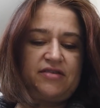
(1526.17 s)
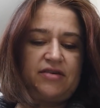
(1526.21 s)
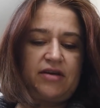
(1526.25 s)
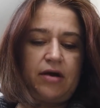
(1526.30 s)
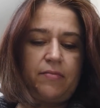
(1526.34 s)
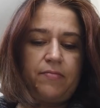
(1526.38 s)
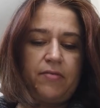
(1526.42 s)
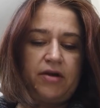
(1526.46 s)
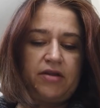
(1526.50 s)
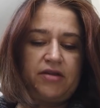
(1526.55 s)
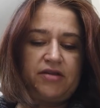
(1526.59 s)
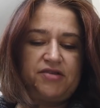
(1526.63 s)

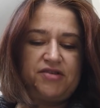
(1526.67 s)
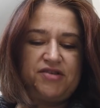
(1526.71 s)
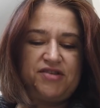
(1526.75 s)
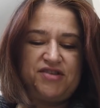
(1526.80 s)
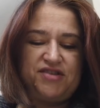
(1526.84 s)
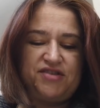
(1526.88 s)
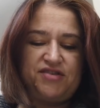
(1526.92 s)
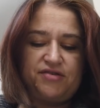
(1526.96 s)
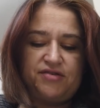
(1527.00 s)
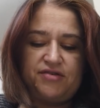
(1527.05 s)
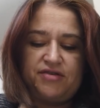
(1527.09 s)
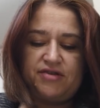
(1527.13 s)
Come on,
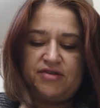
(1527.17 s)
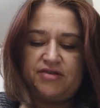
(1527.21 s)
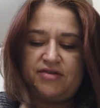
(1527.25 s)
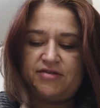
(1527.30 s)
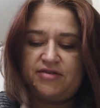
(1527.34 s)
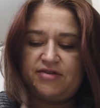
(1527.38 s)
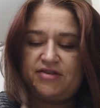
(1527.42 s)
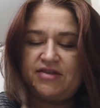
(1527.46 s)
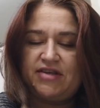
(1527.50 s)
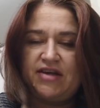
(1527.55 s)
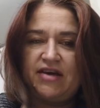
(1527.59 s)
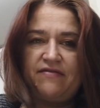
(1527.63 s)
she's
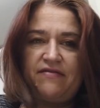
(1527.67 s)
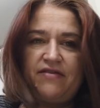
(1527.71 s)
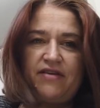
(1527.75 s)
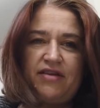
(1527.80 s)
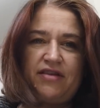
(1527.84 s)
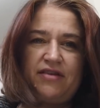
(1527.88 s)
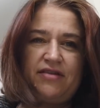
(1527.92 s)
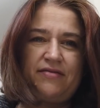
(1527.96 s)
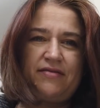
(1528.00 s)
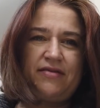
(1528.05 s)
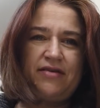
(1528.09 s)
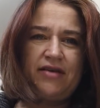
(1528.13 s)
just
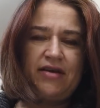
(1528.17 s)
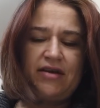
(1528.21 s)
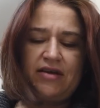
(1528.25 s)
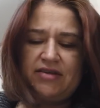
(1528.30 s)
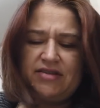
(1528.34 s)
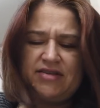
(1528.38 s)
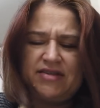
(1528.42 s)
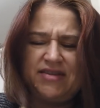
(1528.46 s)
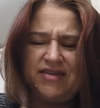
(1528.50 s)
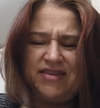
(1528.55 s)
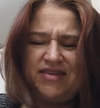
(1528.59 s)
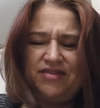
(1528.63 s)
7.
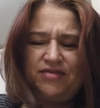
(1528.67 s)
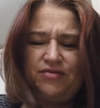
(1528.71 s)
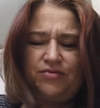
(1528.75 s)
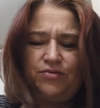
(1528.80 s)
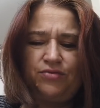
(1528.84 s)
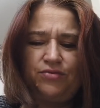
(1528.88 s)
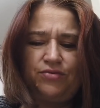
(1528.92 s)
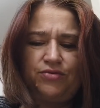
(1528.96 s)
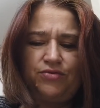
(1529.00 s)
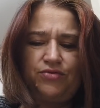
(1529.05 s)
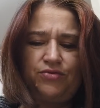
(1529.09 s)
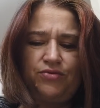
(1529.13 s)
Isn't it
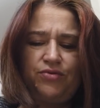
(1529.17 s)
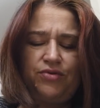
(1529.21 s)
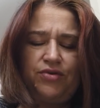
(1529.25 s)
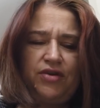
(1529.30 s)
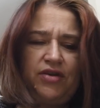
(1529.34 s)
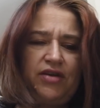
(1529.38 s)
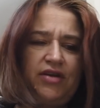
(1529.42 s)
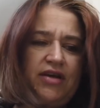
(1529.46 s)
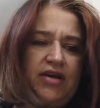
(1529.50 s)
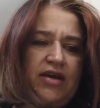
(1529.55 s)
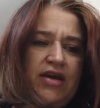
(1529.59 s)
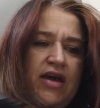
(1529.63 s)
too
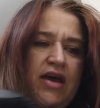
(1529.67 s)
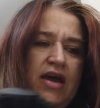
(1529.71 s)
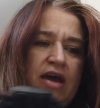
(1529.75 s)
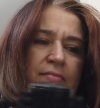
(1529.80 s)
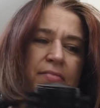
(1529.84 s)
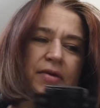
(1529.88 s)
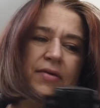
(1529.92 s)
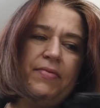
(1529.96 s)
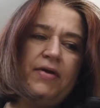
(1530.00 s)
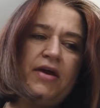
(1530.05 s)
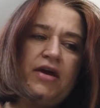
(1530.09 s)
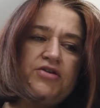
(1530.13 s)
early?
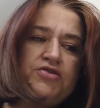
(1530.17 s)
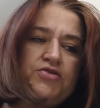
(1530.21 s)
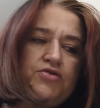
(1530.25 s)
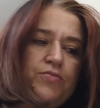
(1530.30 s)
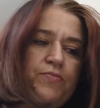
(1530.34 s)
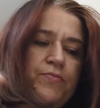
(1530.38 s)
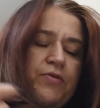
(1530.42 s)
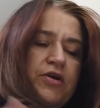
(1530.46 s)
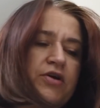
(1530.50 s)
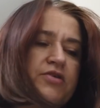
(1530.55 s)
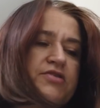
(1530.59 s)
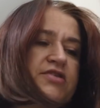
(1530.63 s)
Maybe I
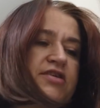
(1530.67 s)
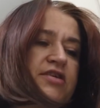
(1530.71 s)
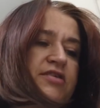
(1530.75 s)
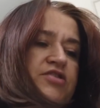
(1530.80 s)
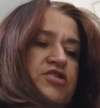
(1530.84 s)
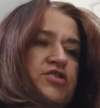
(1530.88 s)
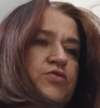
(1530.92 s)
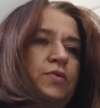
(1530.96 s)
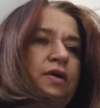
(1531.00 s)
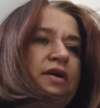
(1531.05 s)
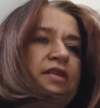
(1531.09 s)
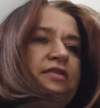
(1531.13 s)
should, because
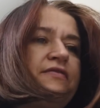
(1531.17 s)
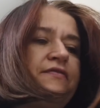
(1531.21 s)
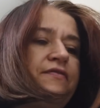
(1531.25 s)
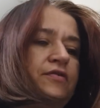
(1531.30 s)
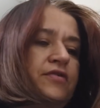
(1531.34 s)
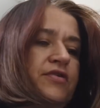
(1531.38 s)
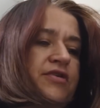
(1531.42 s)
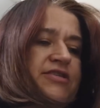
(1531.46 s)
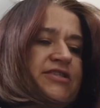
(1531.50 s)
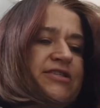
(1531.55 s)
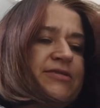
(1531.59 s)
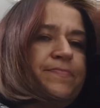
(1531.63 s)
she went
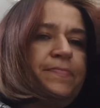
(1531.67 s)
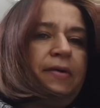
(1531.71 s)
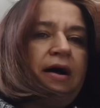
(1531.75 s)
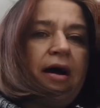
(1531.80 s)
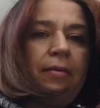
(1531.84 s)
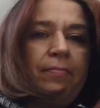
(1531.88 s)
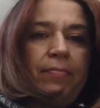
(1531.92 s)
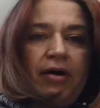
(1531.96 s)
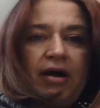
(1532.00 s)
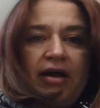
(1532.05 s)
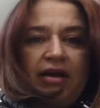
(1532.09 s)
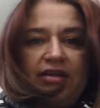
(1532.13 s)
for a
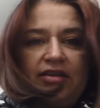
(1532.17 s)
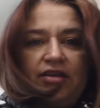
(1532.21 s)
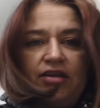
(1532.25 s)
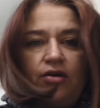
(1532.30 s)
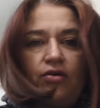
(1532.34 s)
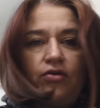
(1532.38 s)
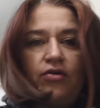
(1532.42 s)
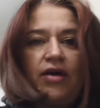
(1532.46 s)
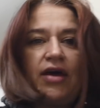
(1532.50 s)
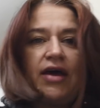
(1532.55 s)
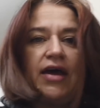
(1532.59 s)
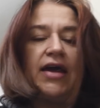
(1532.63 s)
spa
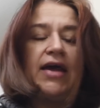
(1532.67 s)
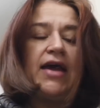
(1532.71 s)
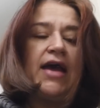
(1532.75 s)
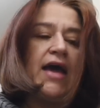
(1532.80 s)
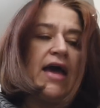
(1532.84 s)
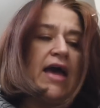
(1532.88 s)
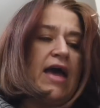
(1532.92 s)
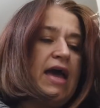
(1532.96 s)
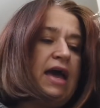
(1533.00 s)
party, okay?